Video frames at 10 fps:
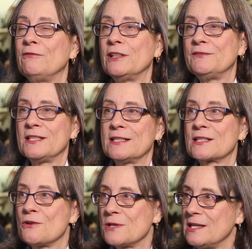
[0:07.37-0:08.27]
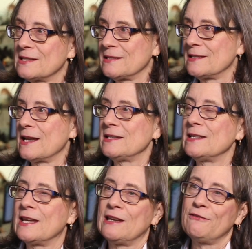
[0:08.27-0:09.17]
I've lived in Skokie since
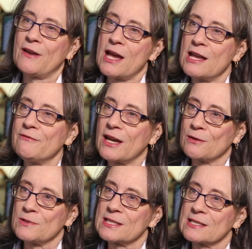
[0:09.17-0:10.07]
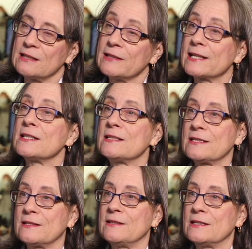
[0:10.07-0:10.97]
1985. I was
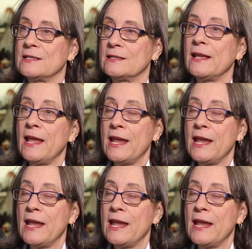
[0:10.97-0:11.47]
elected to the